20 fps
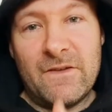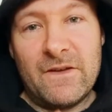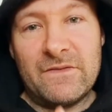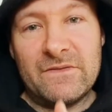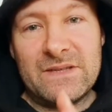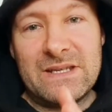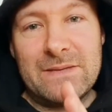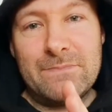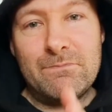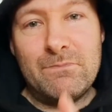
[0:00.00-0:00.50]

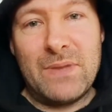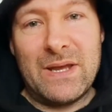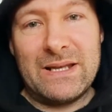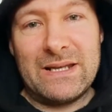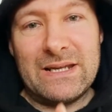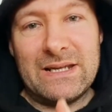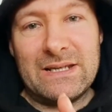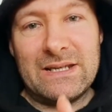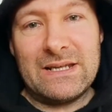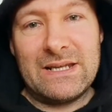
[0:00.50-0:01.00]
50
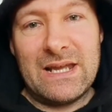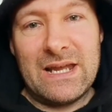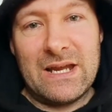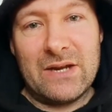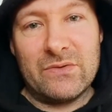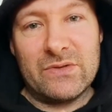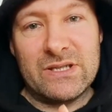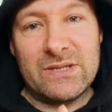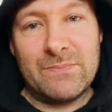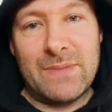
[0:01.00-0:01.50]
billion a
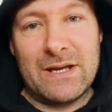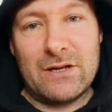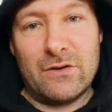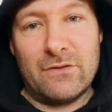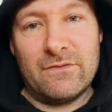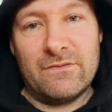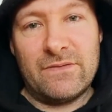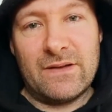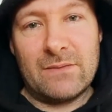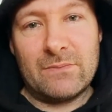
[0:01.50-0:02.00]
year is spent
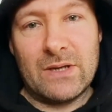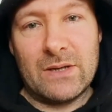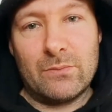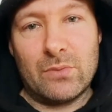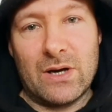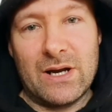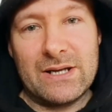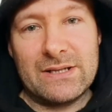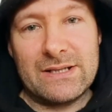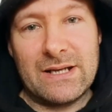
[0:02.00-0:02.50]
on family
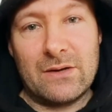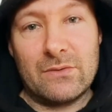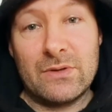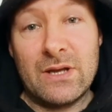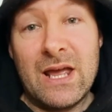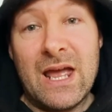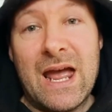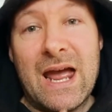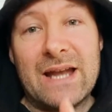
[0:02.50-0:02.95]
breakdown,